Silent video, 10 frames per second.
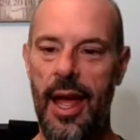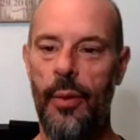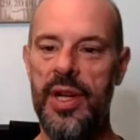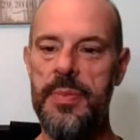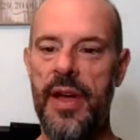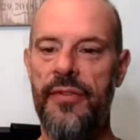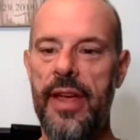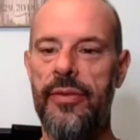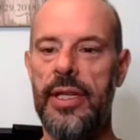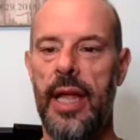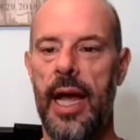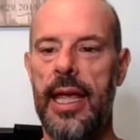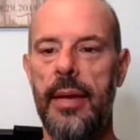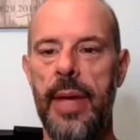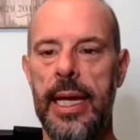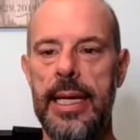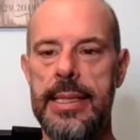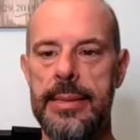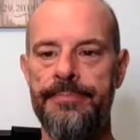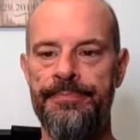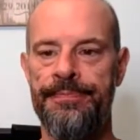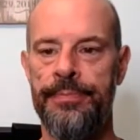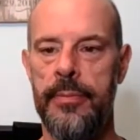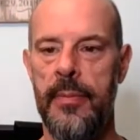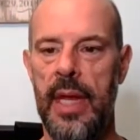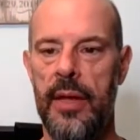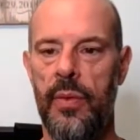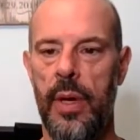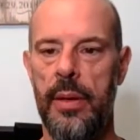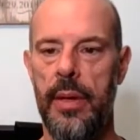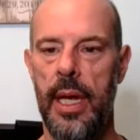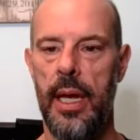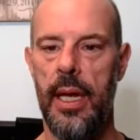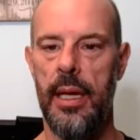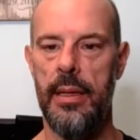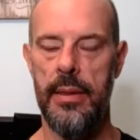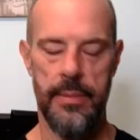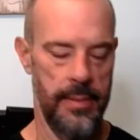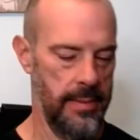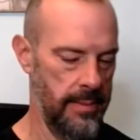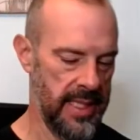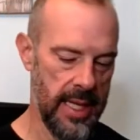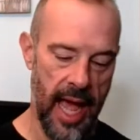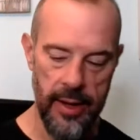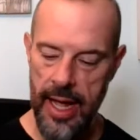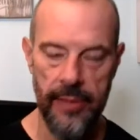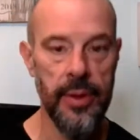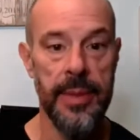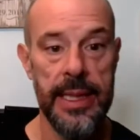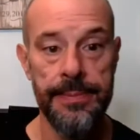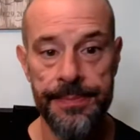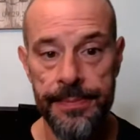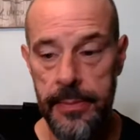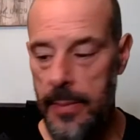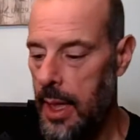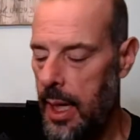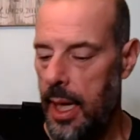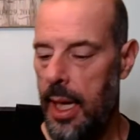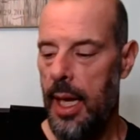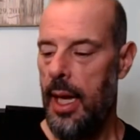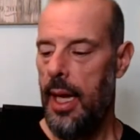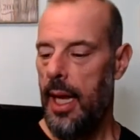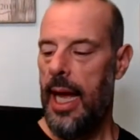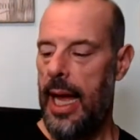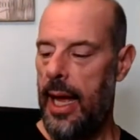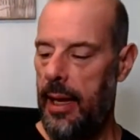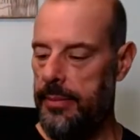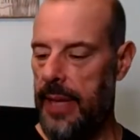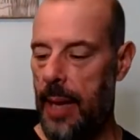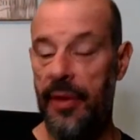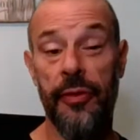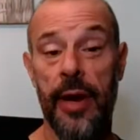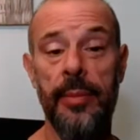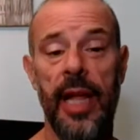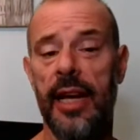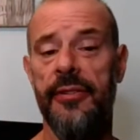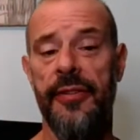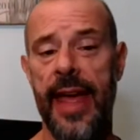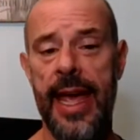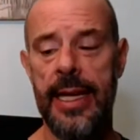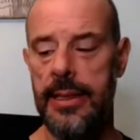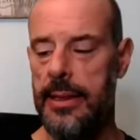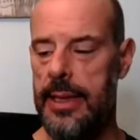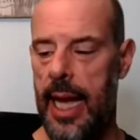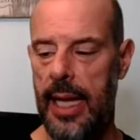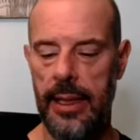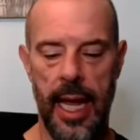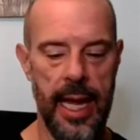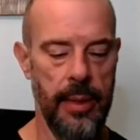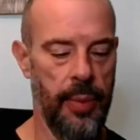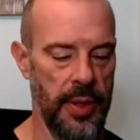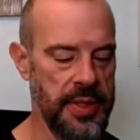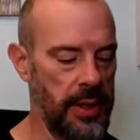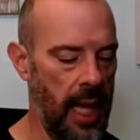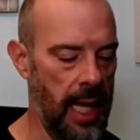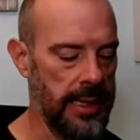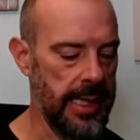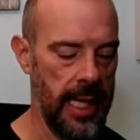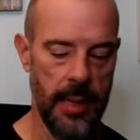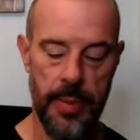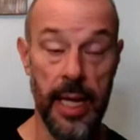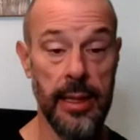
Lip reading: What's my favorite locking mechanism? Is what I don't have one, bud. I'm a frame lock fan. I like bolster locks. I like button